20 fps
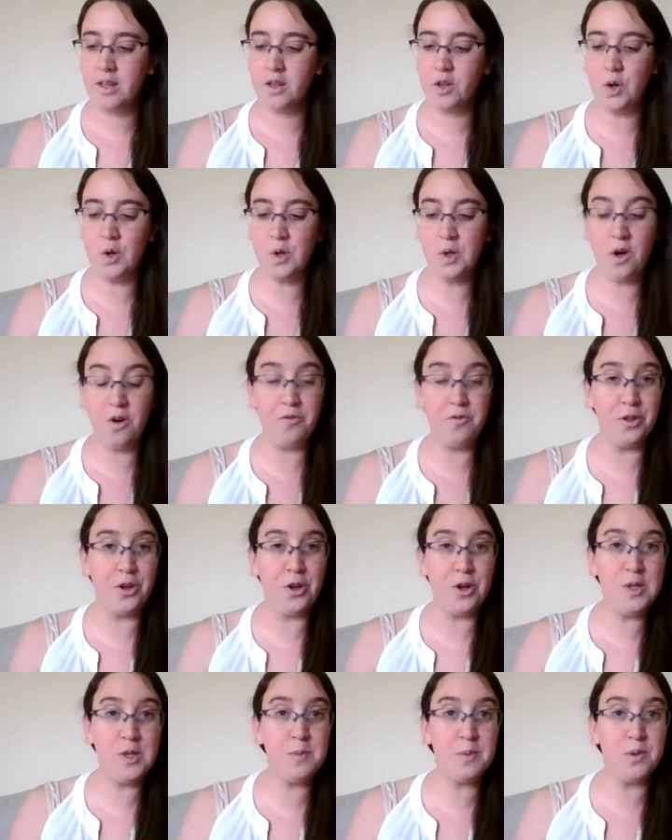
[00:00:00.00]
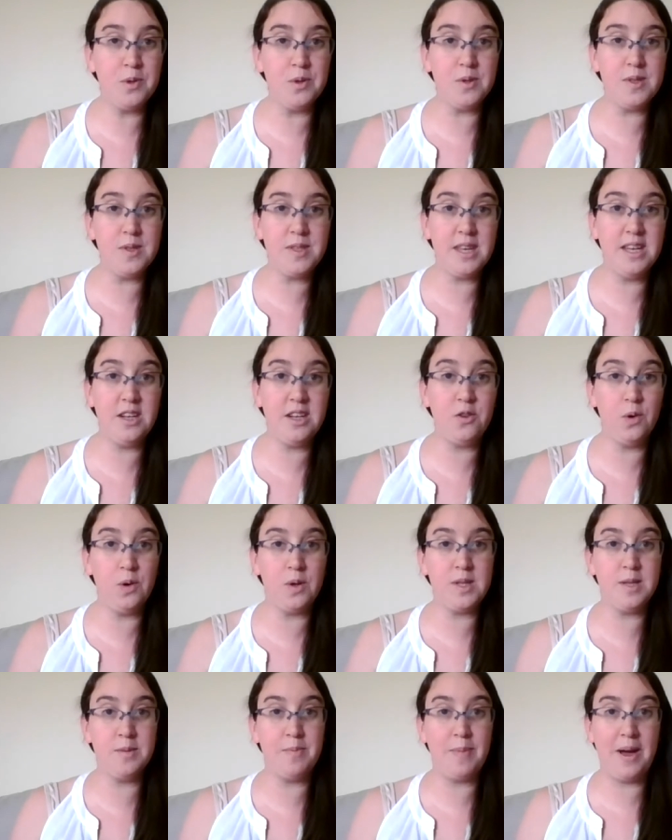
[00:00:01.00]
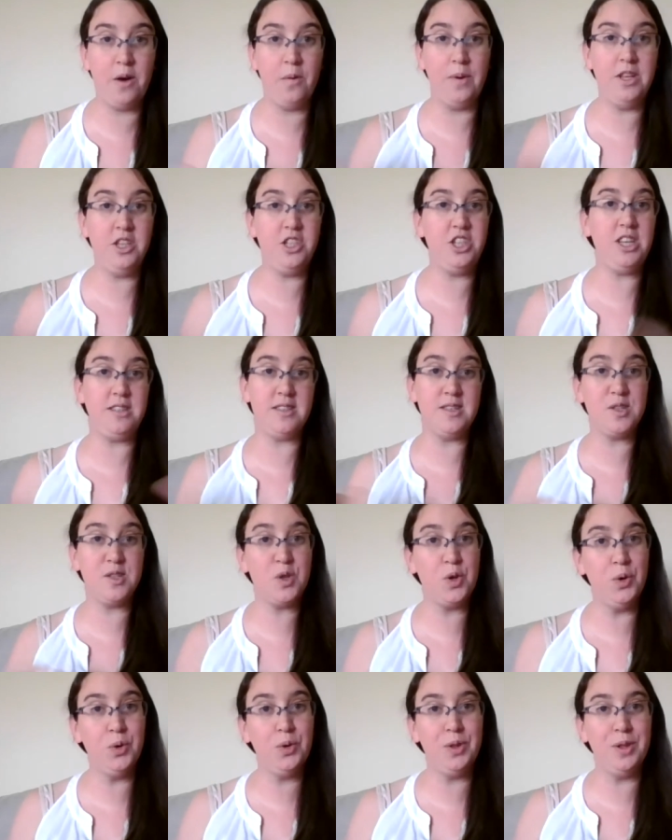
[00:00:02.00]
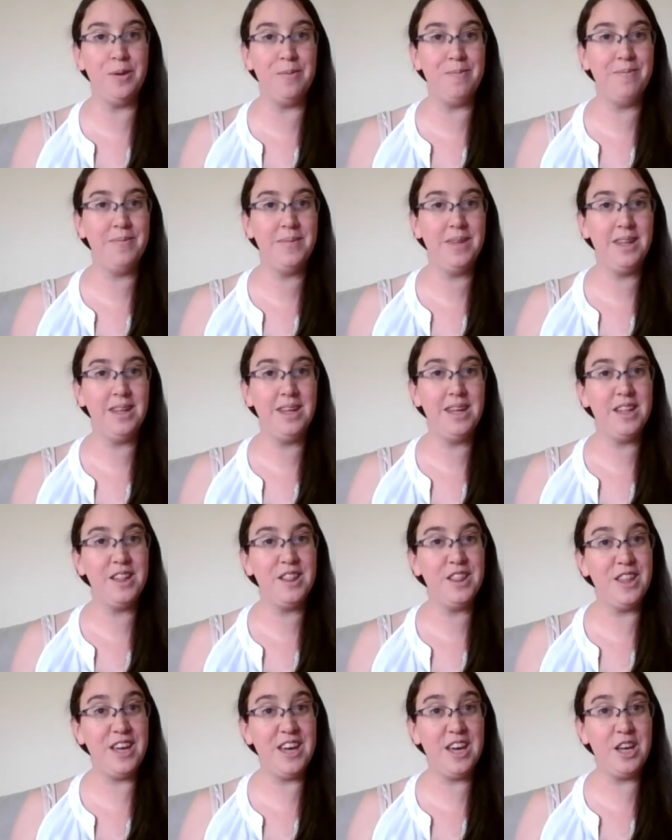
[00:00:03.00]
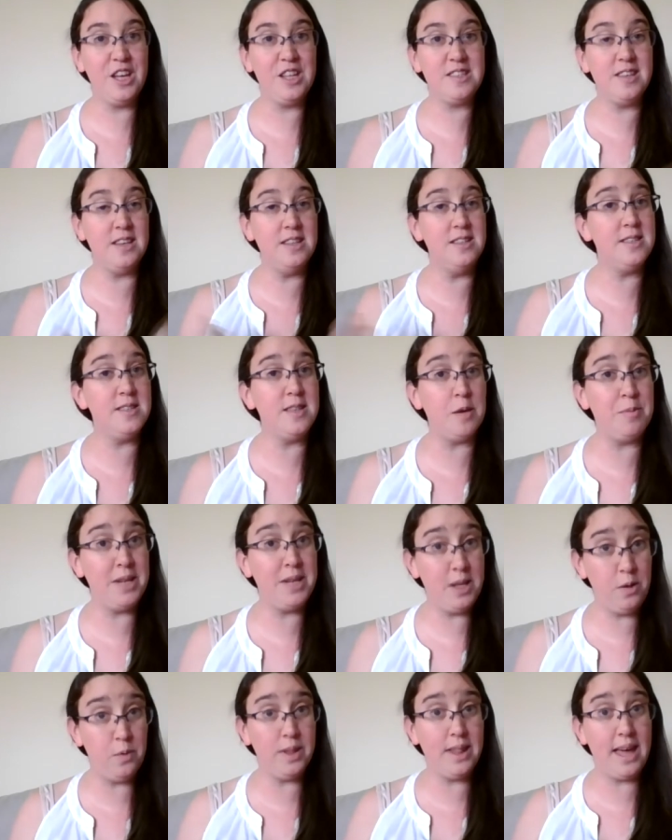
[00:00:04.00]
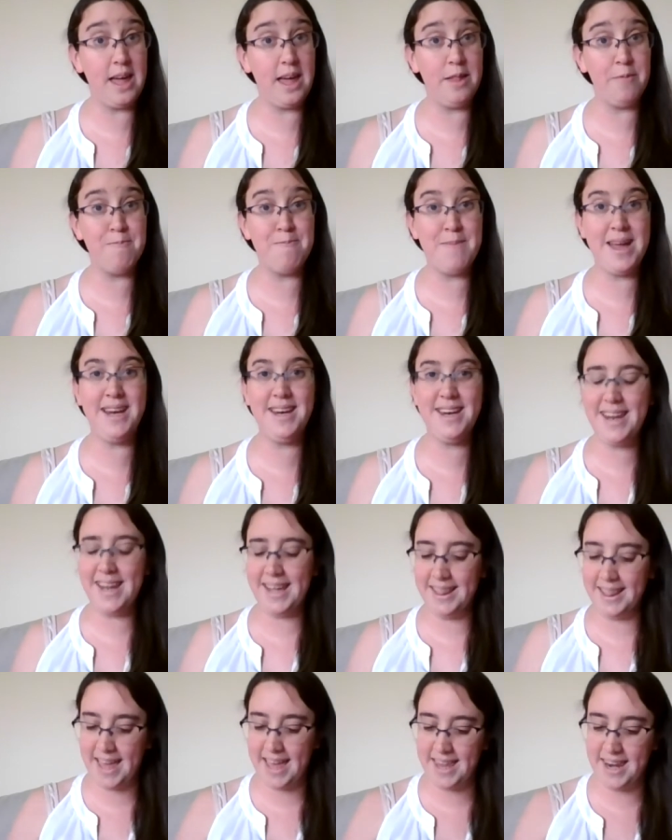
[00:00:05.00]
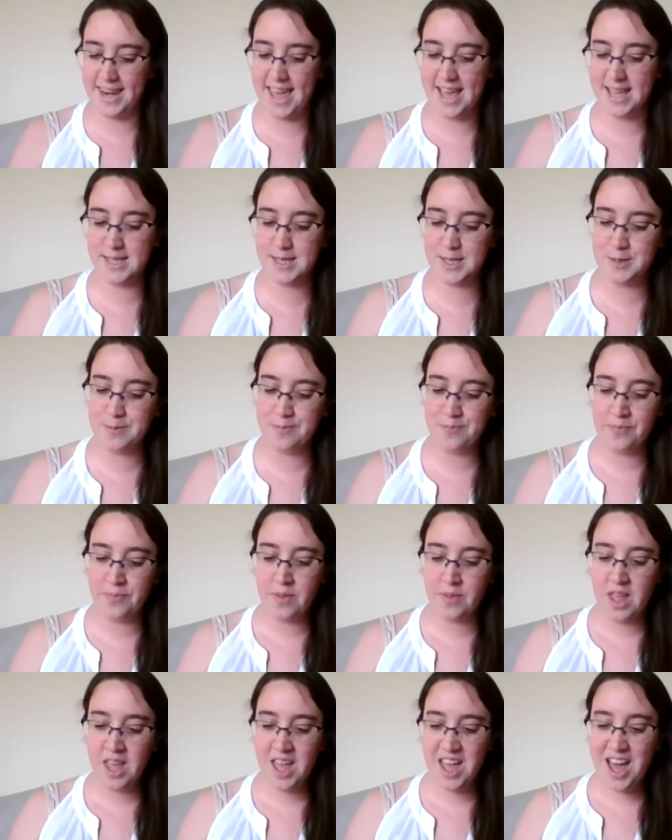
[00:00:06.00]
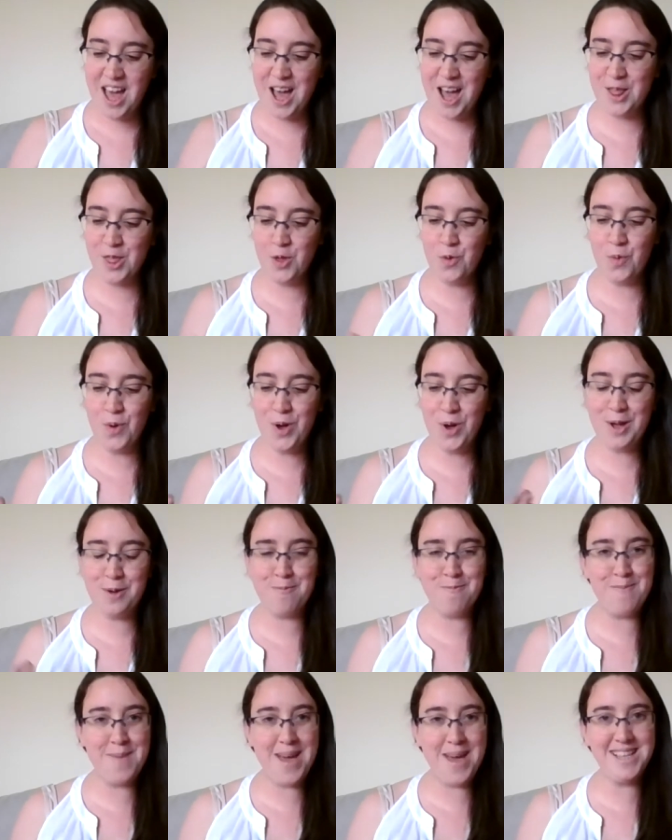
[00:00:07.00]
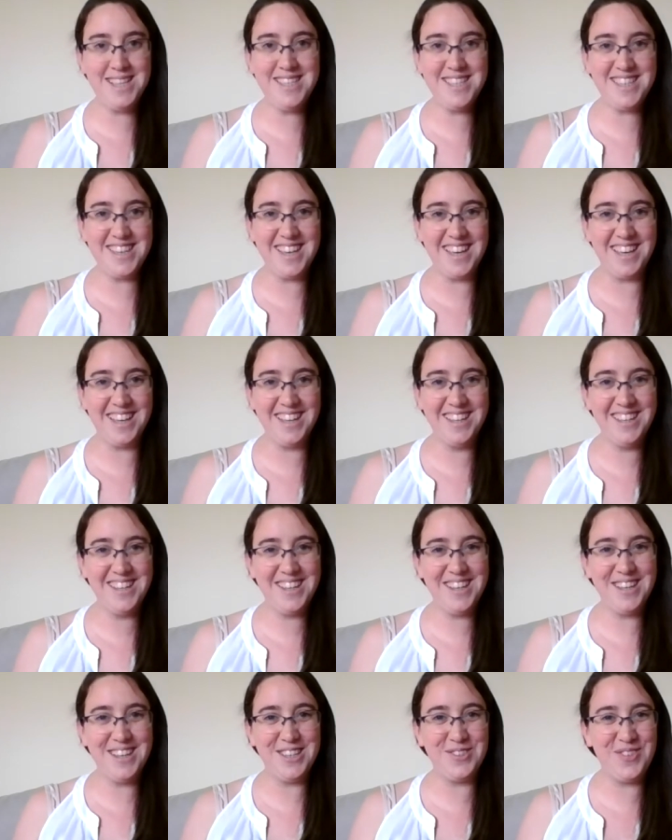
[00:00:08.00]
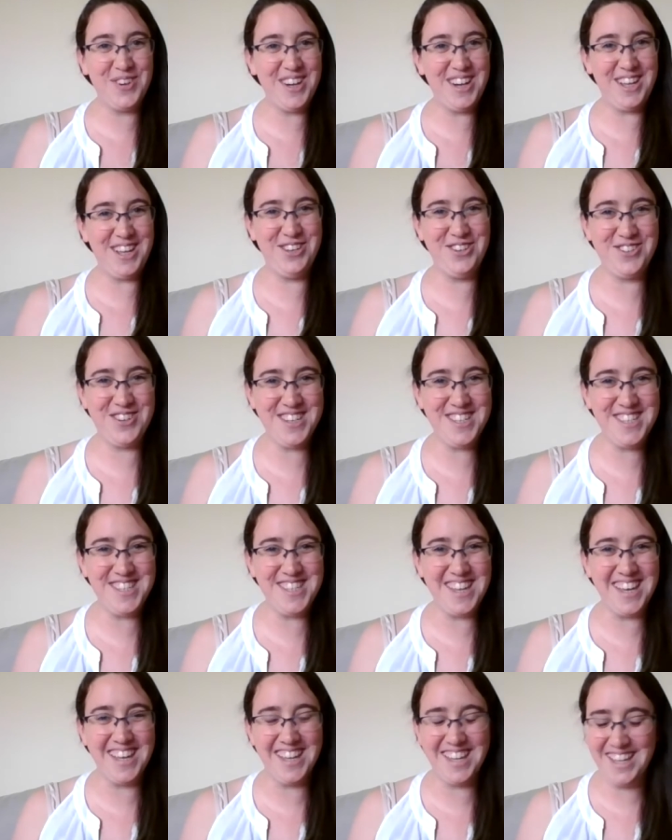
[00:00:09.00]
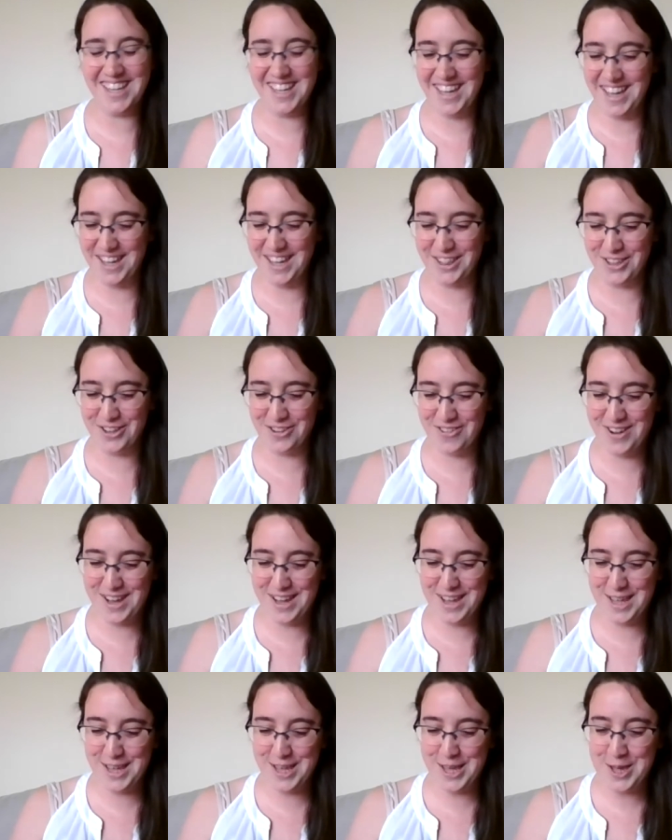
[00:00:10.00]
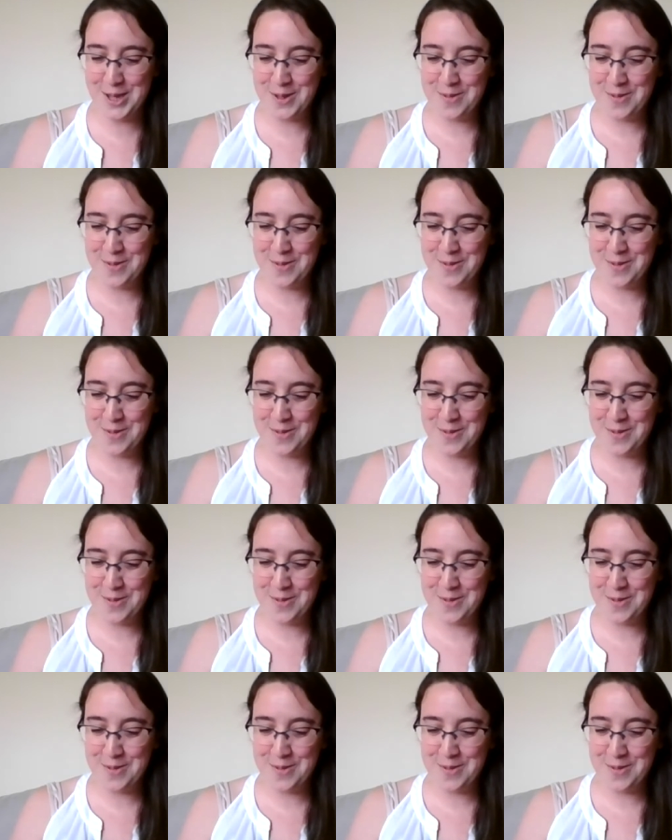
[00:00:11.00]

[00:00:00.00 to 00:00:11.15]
of the Gospels, it talks about when Jesus called them, the sons of Zebedee were there mending their nets. And the word mending is really interesting in the Greek